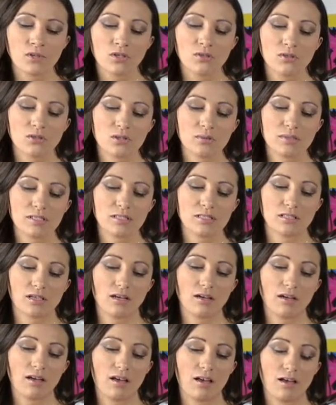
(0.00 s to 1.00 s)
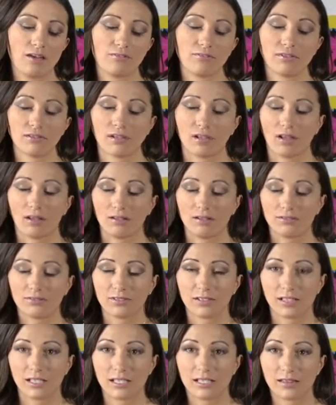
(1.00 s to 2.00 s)
So we start off with all of
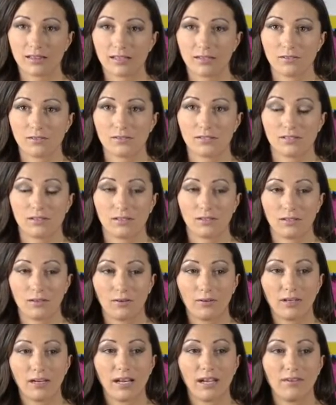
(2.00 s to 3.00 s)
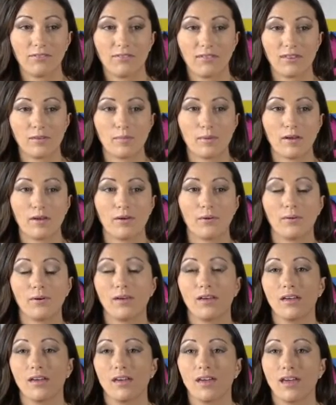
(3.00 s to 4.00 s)
our eighth notes in the lower half of the bow,
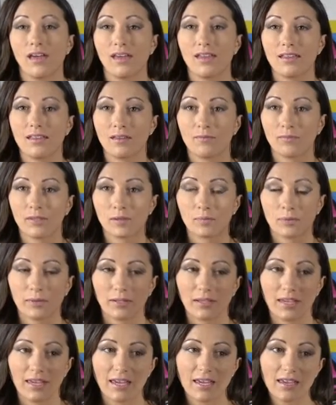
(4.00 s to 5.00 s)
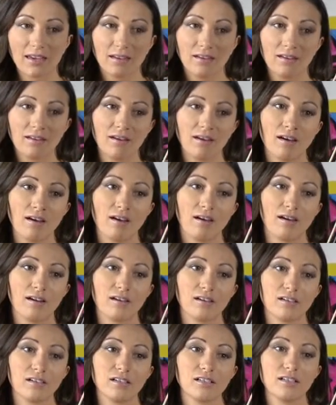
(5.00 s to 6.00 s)
and then we play
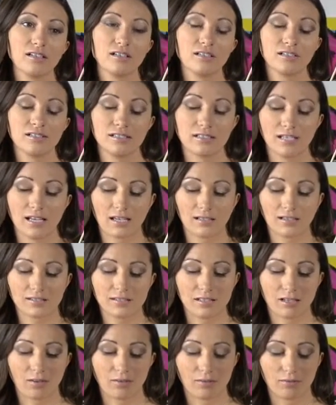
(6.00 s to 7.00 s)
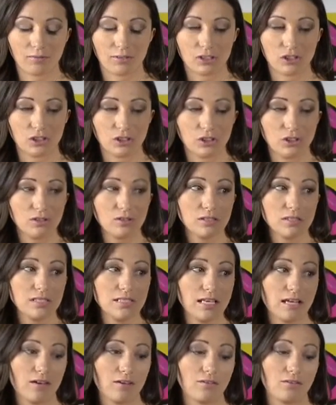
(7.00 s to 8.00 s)
our next note and we shoot
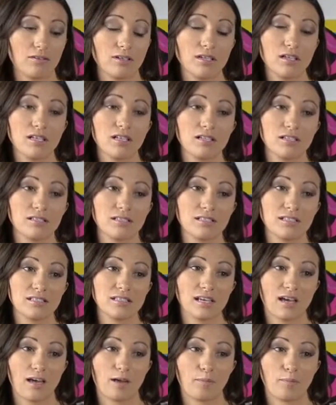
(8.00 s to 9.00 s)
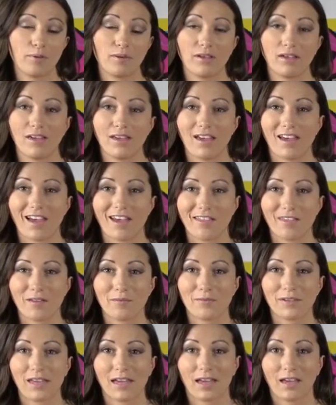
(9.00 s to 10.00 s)
down to the top, and
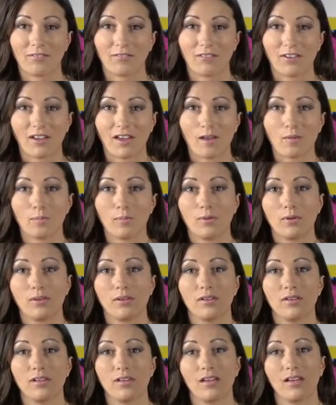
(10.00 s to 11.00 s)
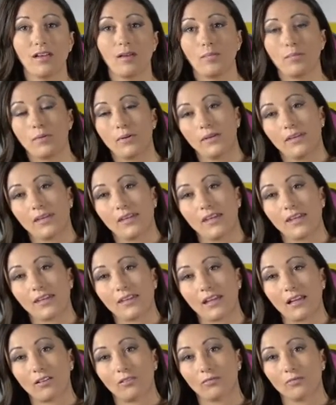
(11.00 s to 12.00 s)
then we have up, up
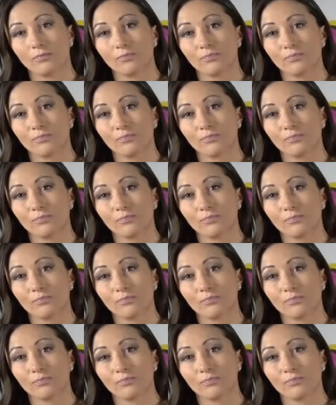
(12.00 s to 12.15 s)
again.